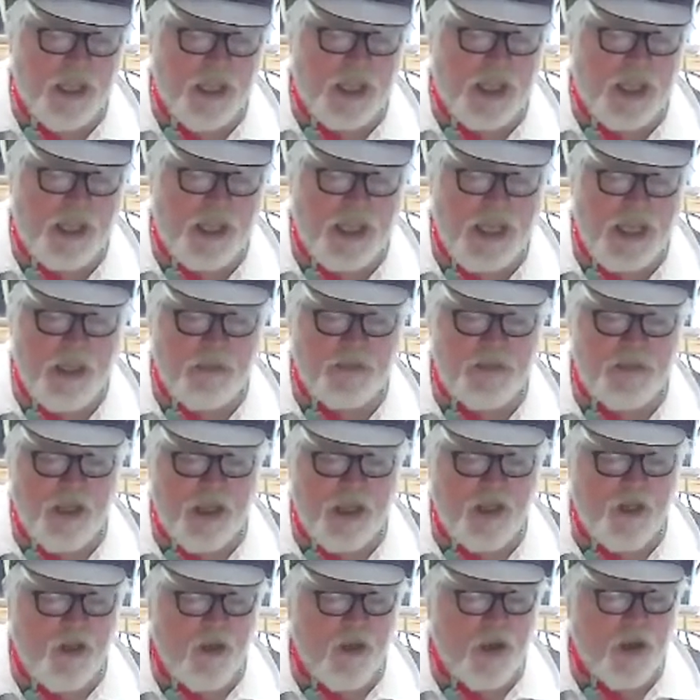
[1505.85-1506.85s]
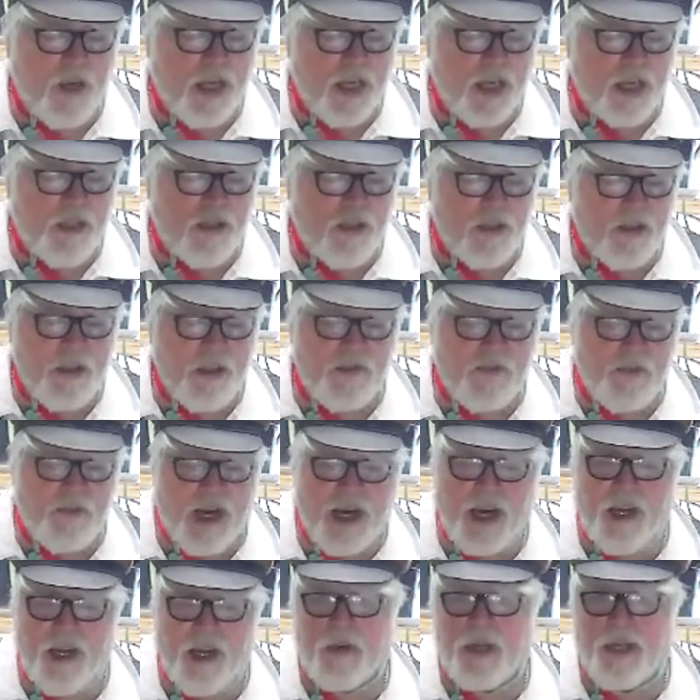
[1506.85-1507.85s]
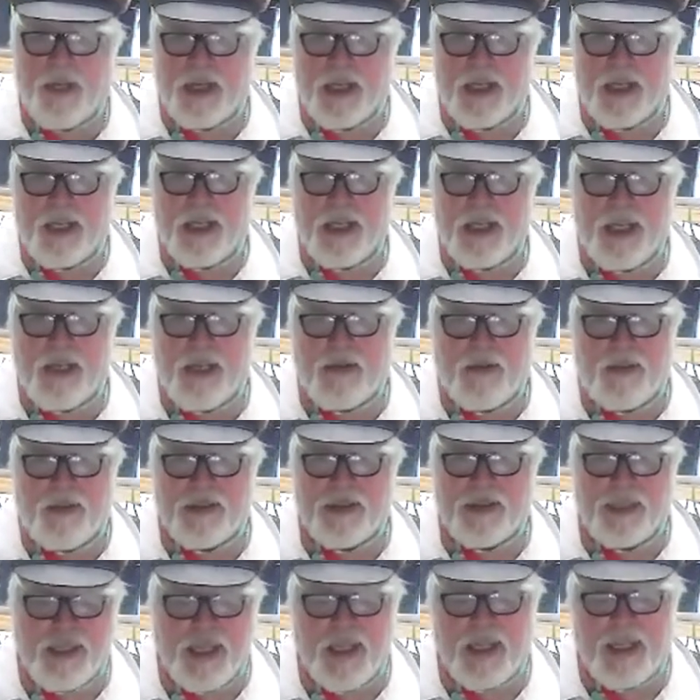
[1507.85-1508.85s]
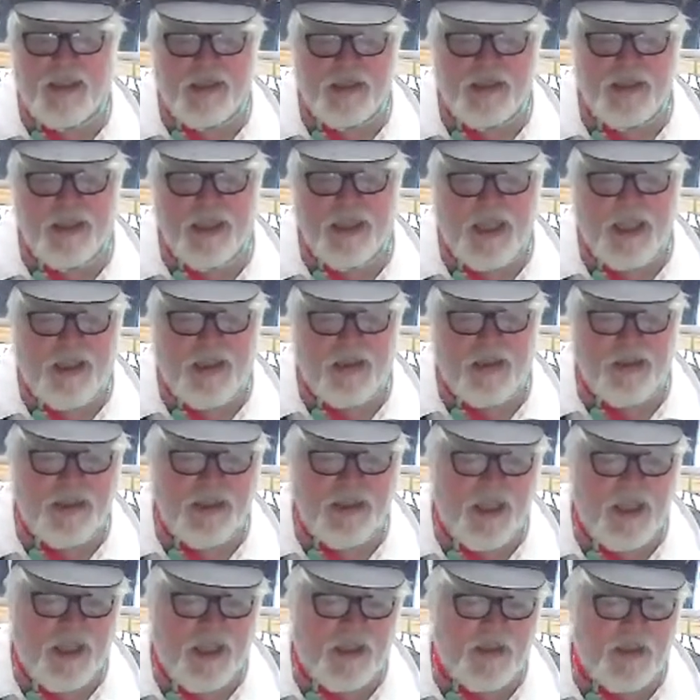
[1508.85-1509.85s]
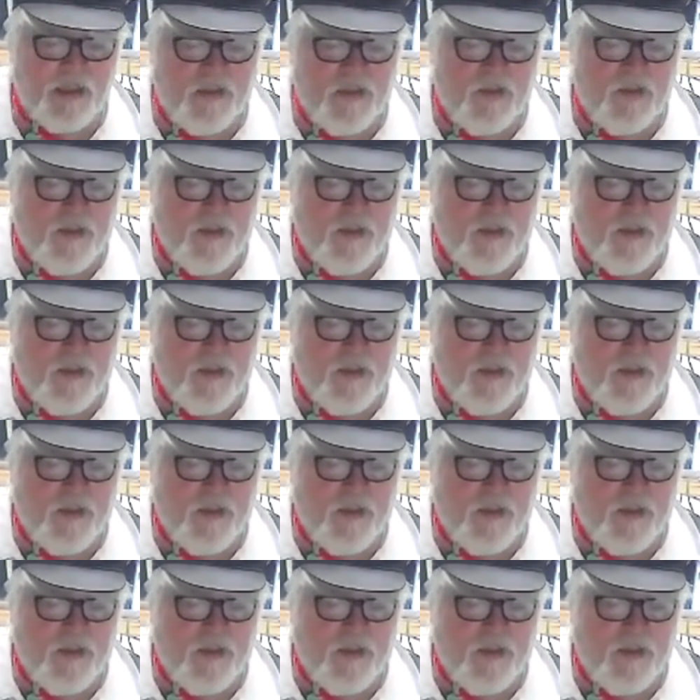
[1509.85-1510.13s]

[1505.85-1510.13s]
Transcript: And it keeps on going into the environment and kills and kills and kills until it's